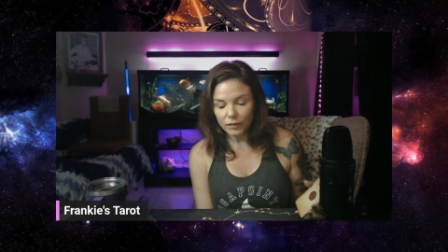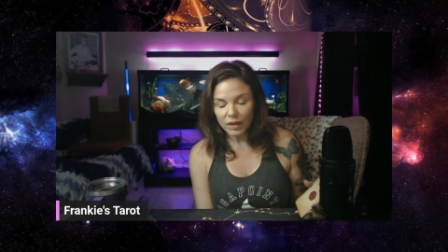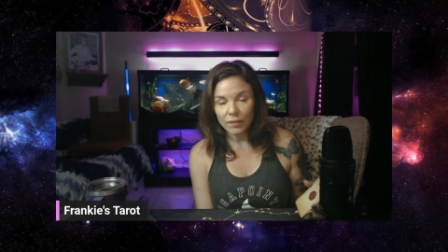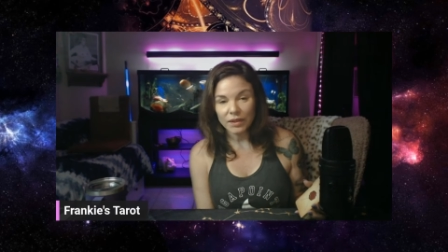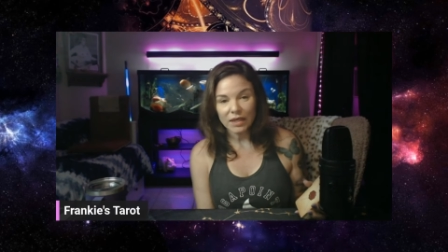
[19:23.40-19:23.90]

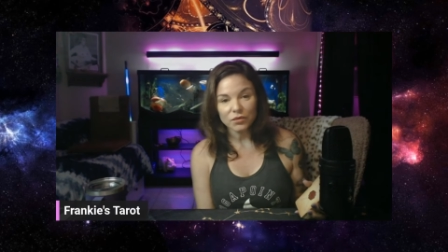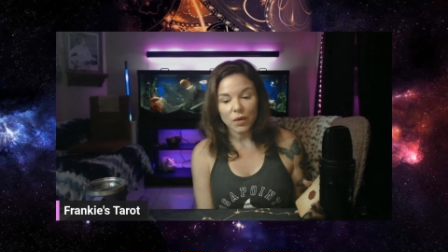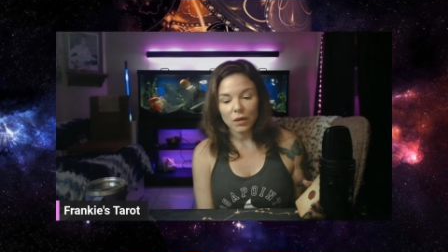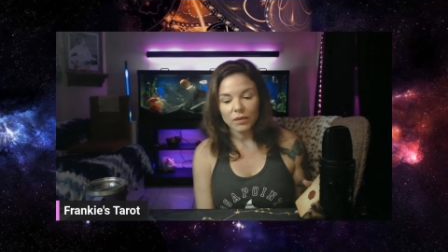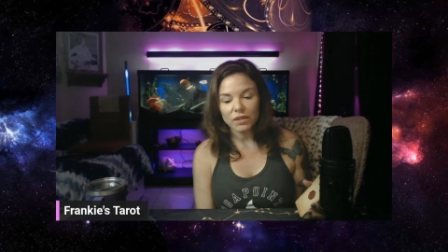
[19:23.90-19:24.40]
But that's
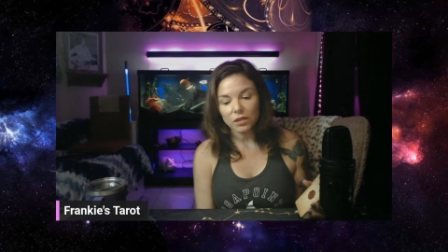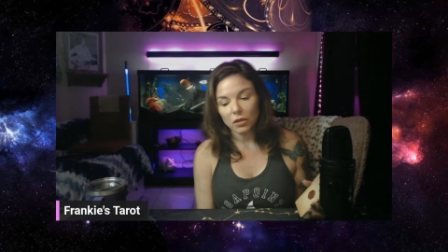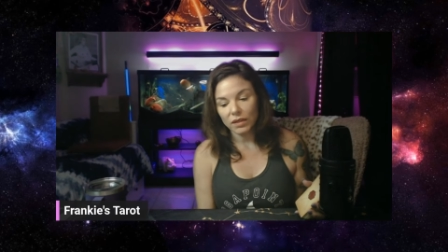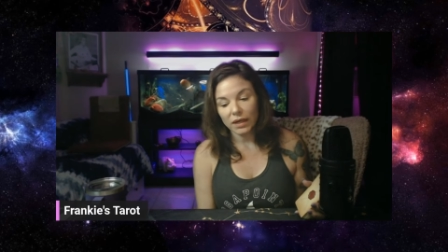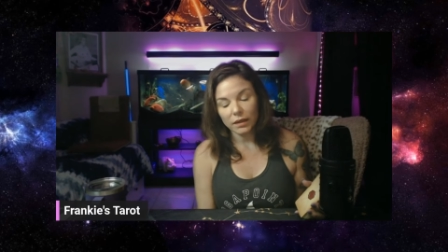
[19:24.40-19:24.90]
why we
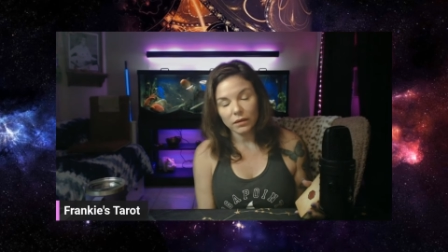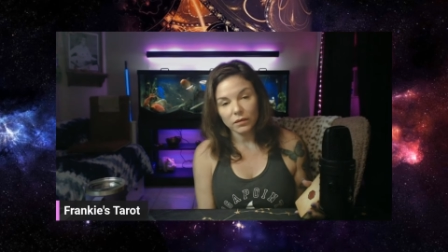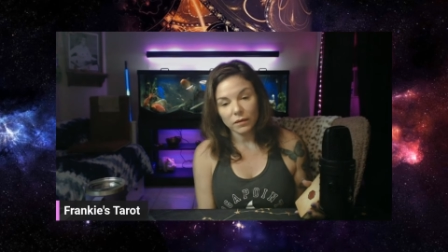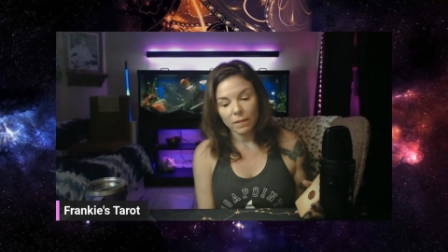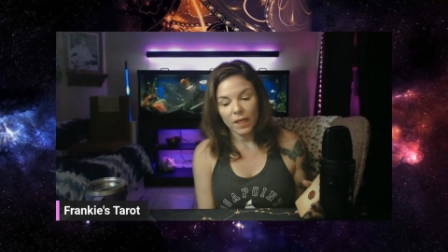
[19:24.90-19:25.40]
slow
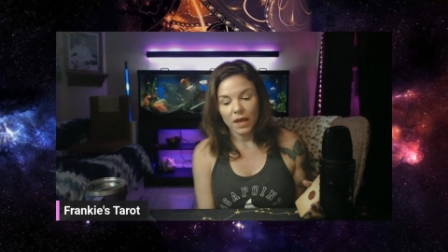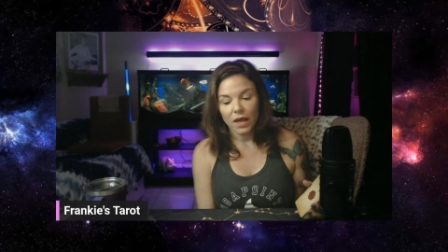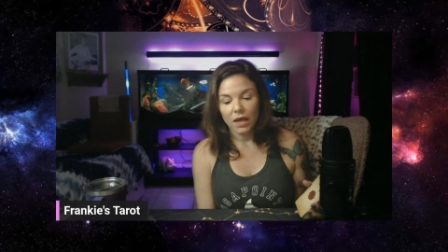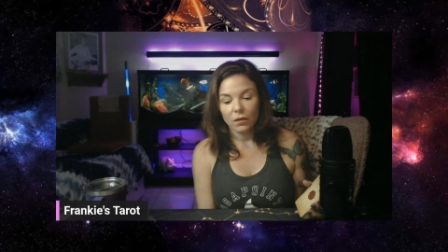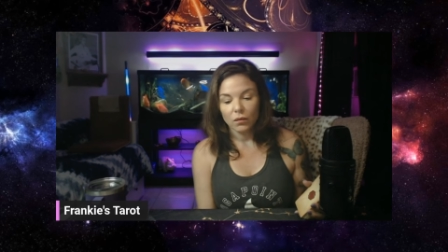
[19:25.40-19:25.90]
down
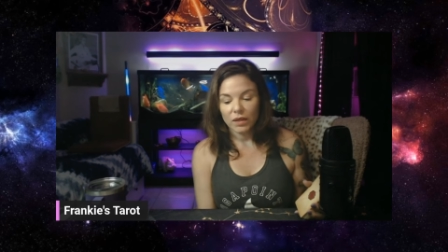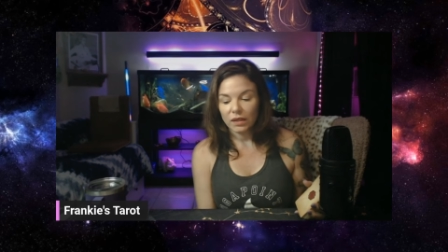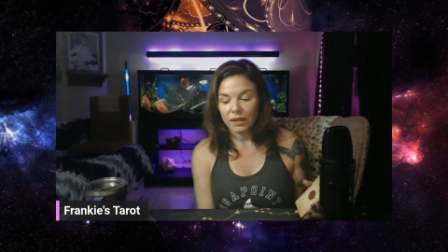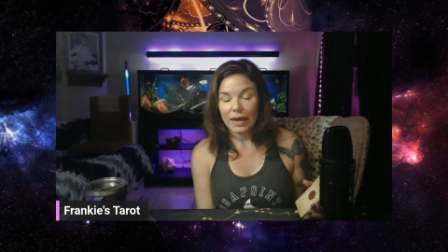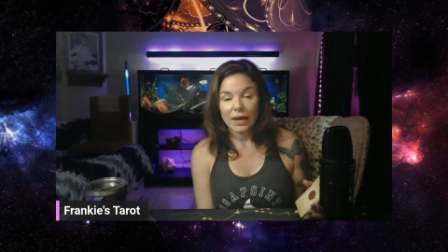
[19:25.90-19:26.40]
and we
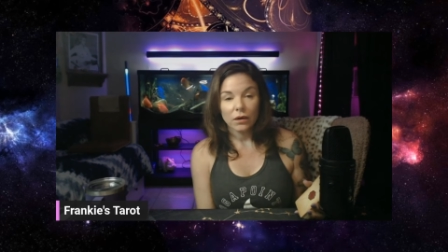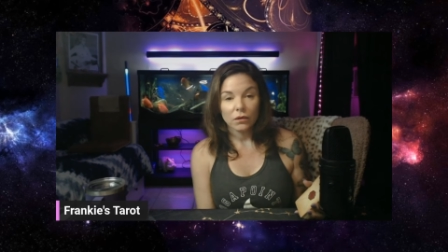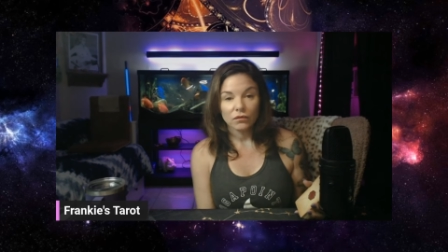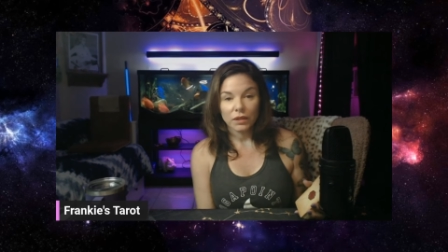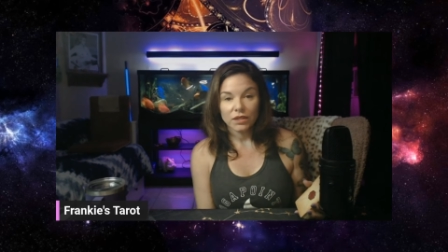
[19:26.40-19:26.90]
allow
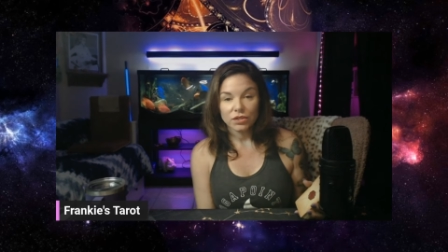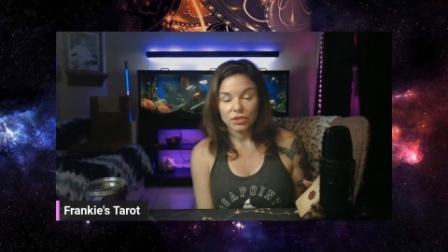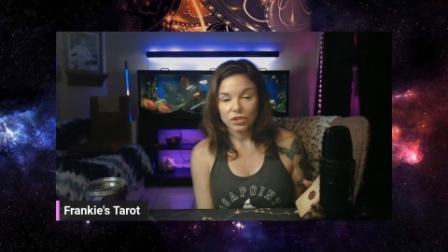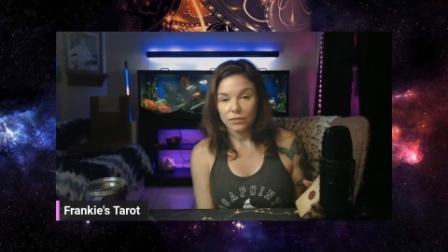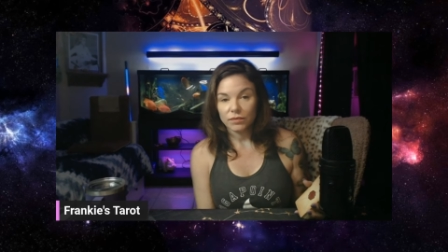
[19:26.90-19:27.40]

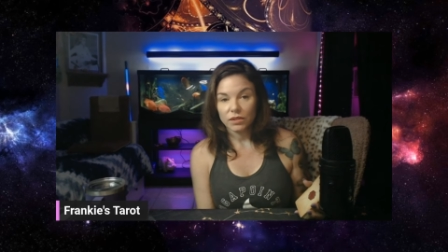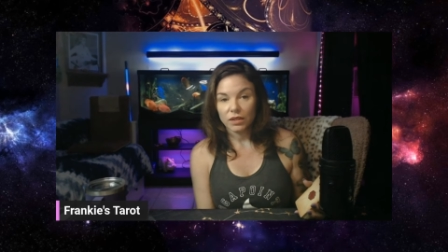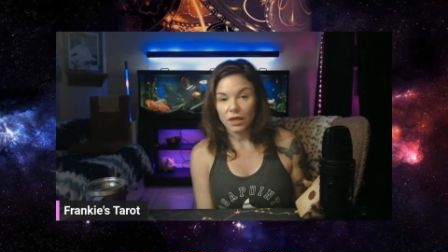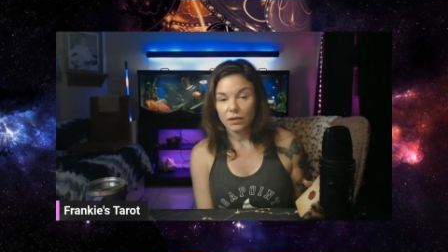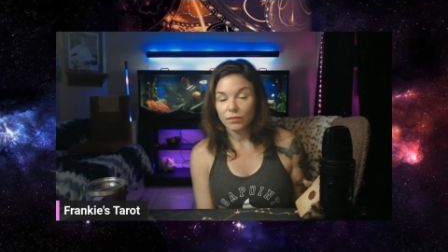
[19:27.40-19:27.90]
relationships to
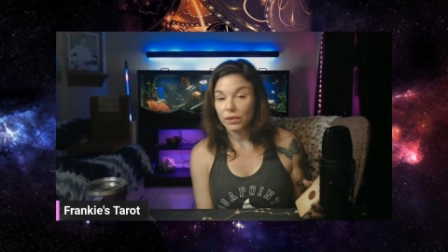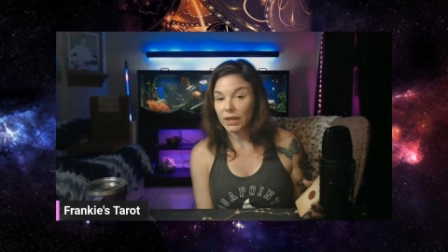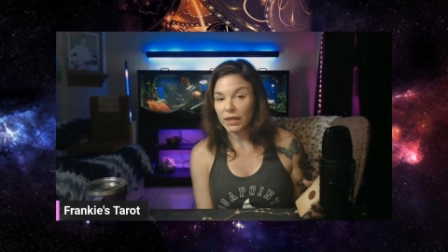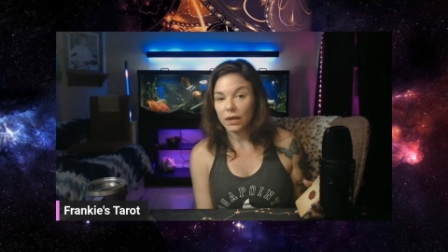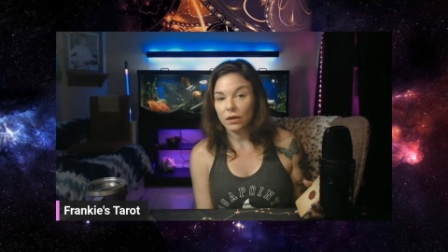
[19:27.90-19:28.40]
kind of
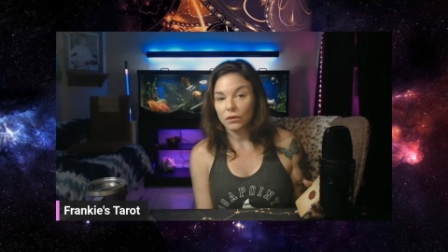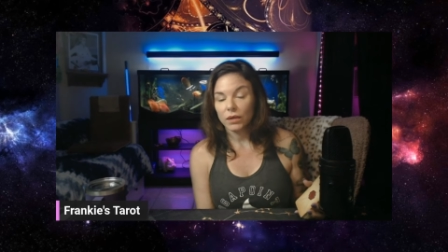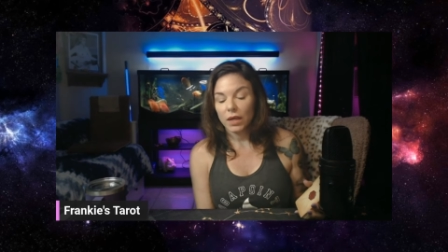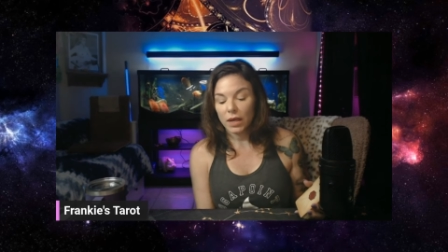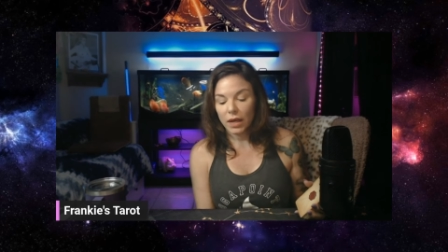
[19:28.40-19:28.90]
play
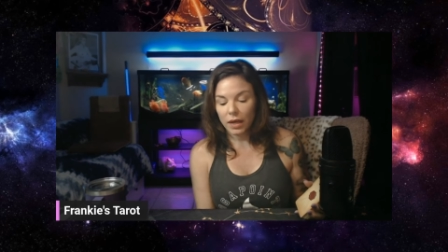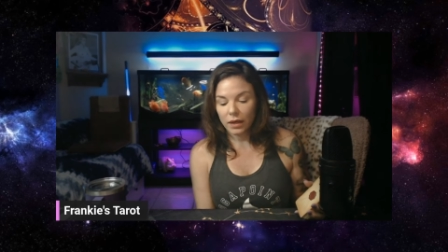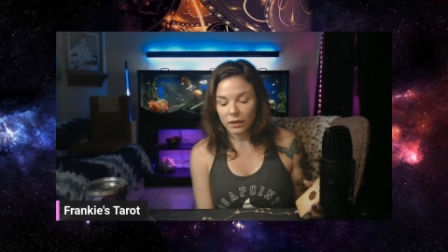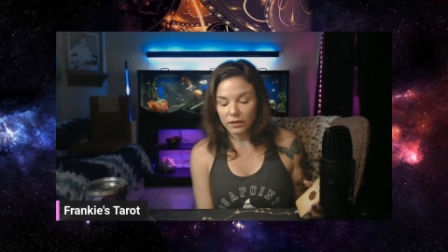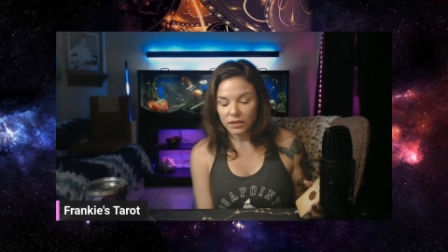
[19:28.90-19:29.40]
out.
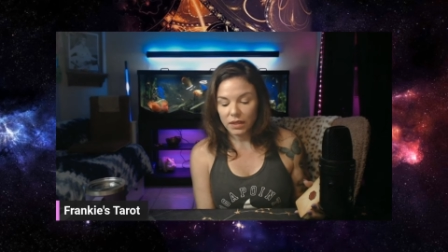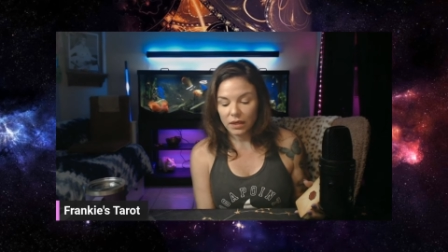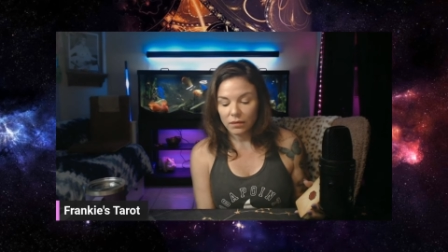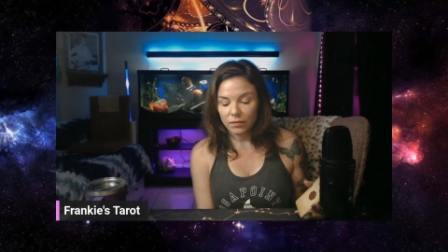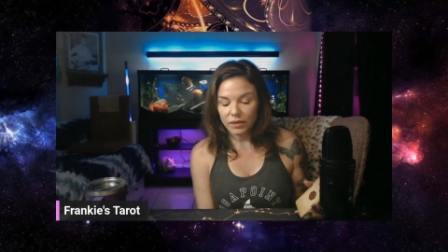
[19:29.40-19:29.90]
And
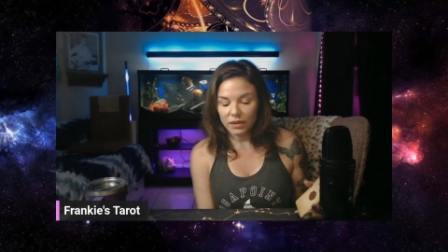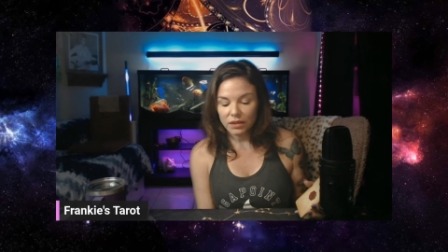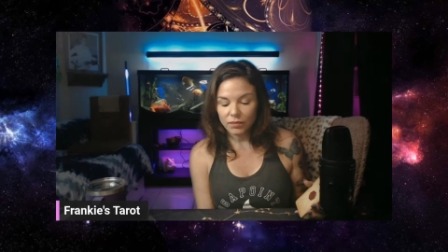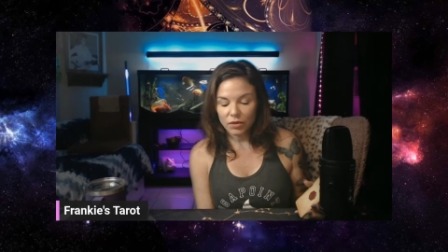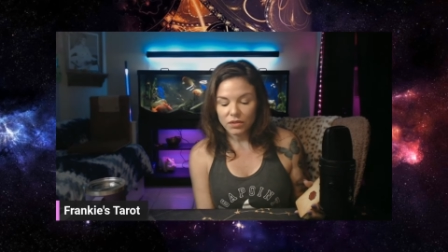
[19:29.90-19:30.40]
but
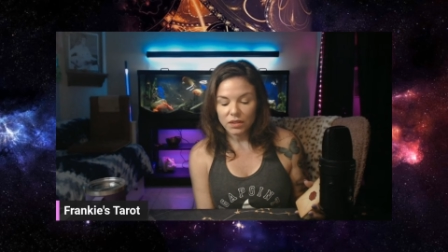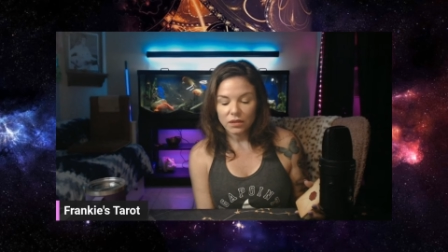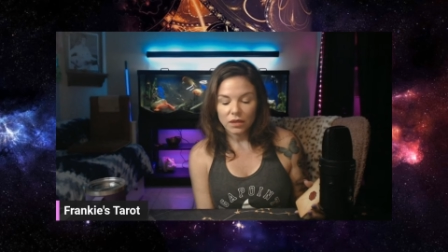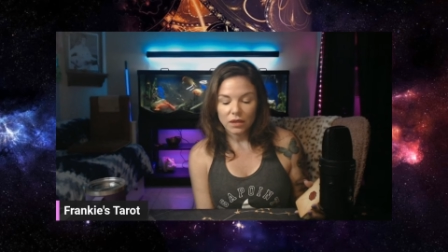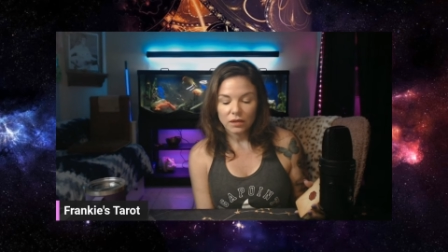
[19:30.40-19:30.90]
this
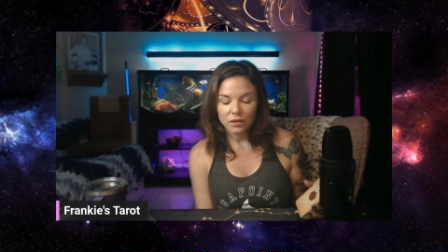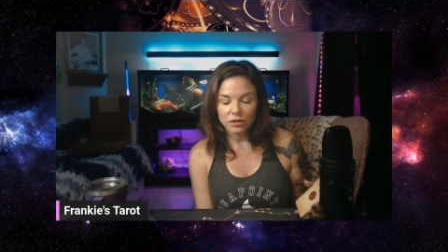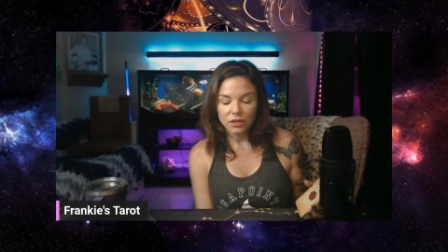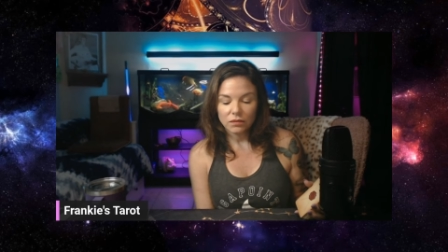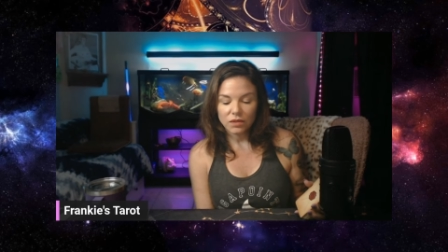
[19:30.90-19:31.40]
person, it
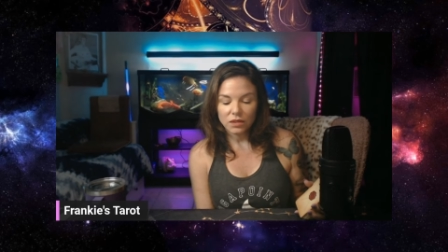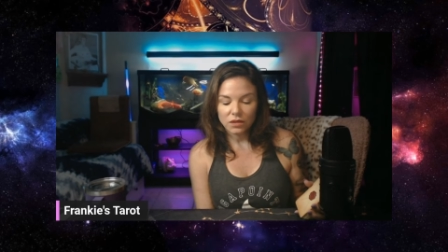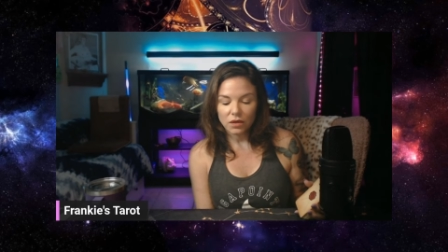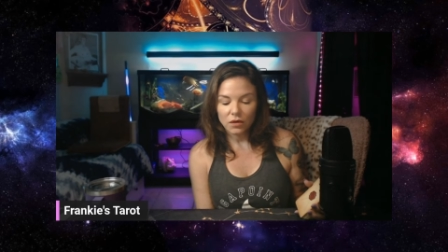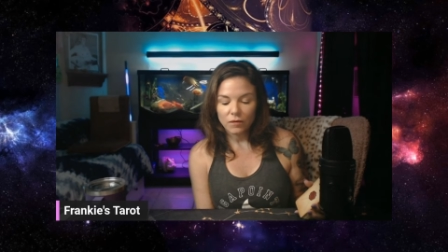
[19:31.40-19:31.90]
seems as
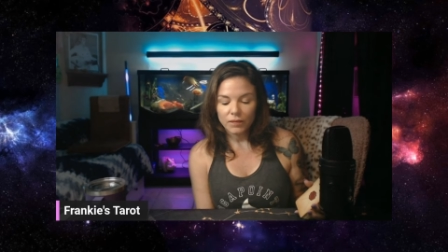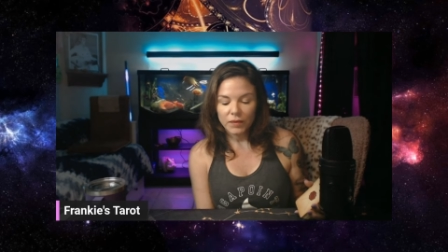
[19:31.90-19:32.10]
though